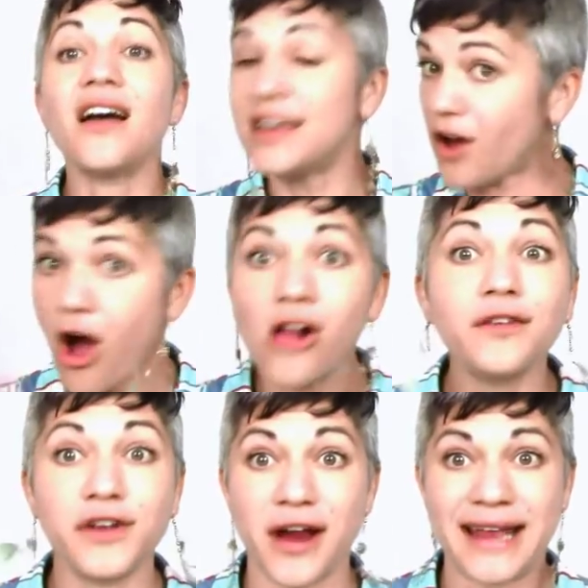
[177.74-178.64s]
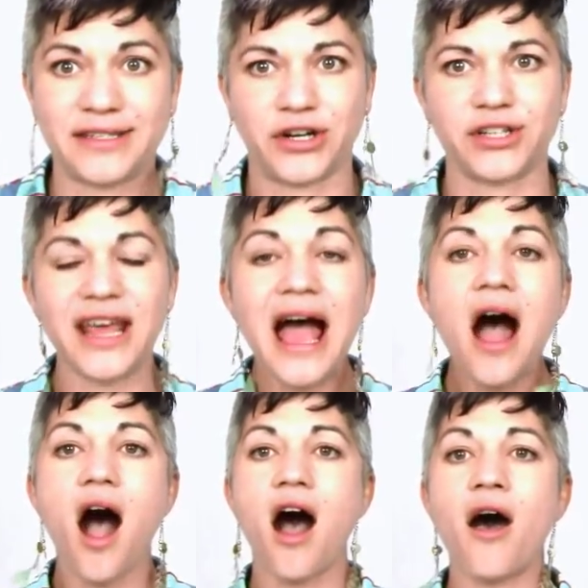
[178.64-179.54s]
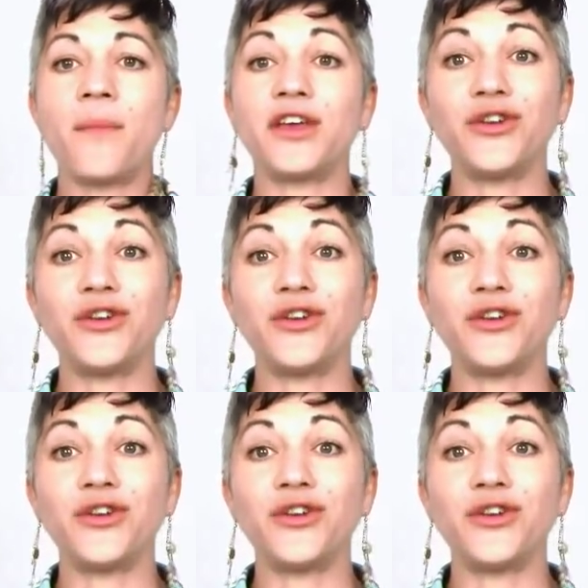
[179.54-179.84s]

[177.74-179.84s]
in all of your answers. Um,